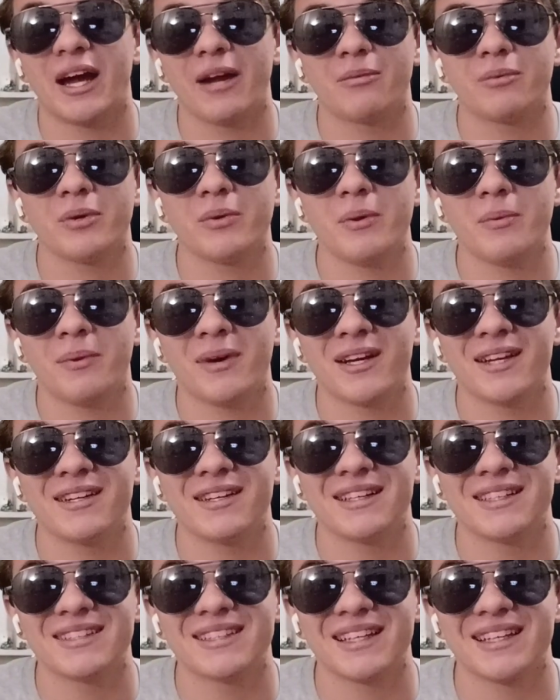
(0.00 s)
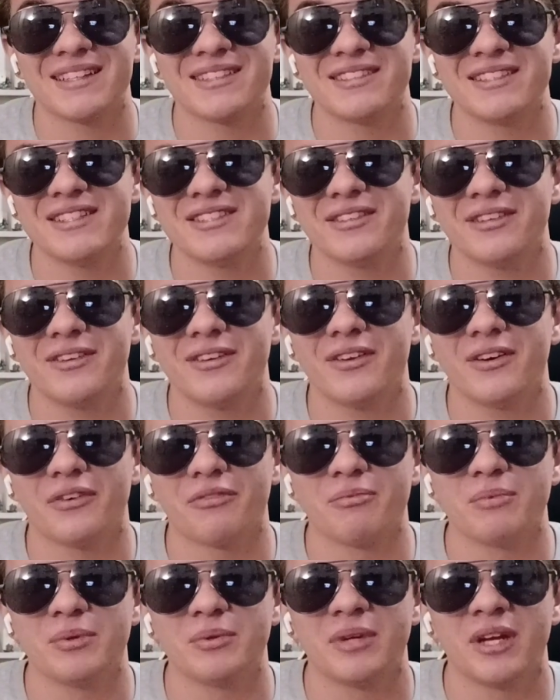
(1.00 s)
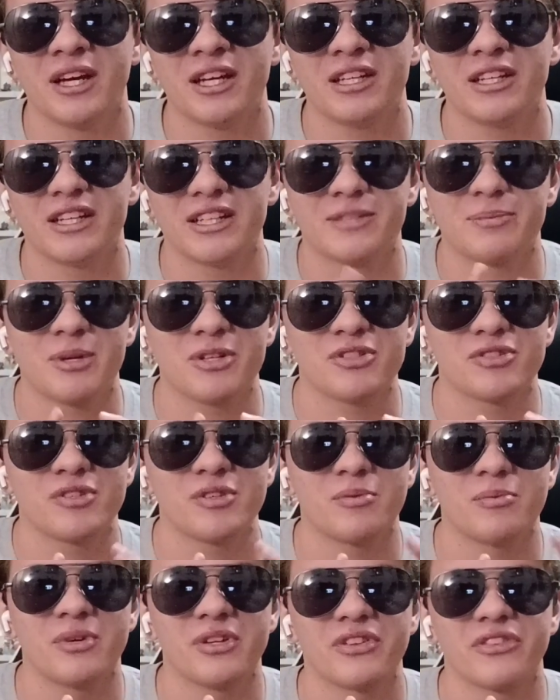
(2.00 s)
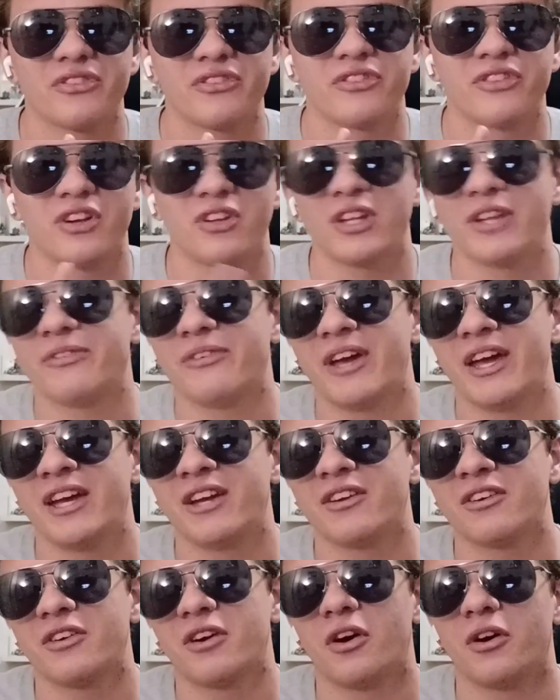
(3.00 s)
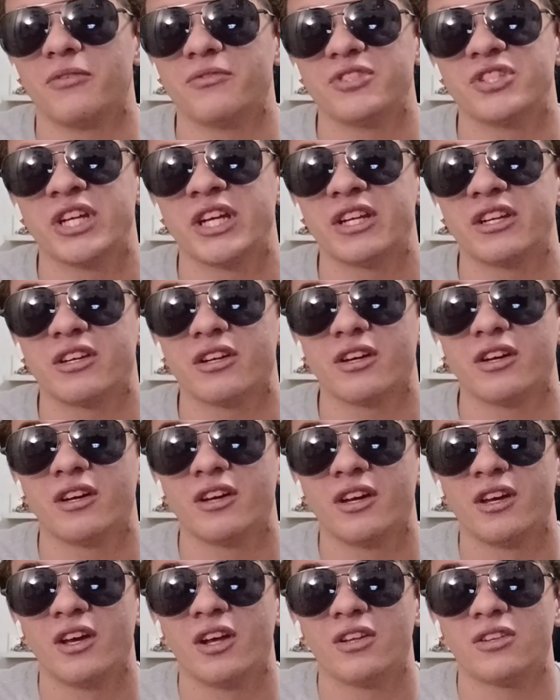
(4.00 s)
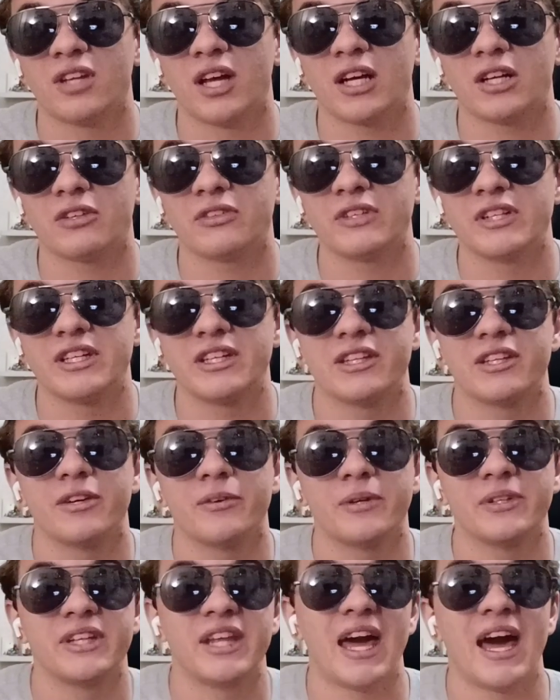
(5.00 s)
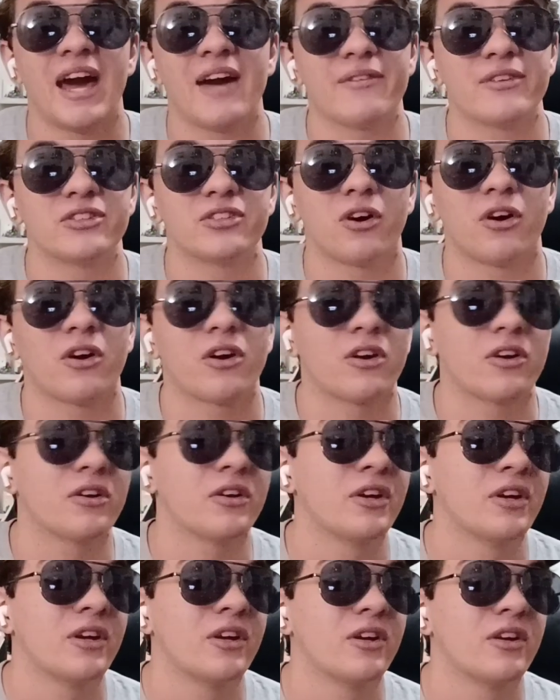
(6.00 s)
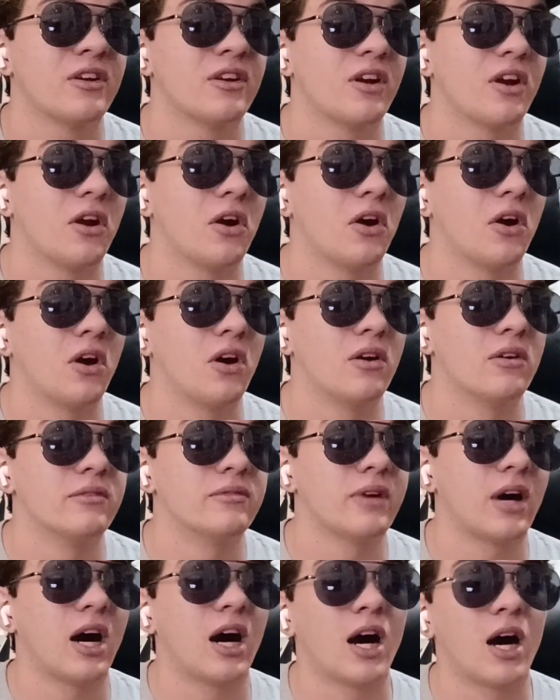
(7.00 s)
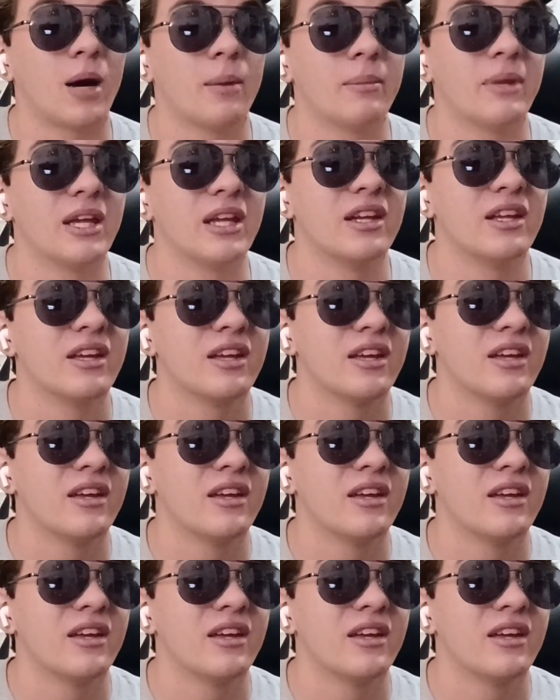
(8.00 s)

I really wanted a second season of Moon Knight, especially with the cliffhanger of Jake Lockley killing the avatar of Ahmed,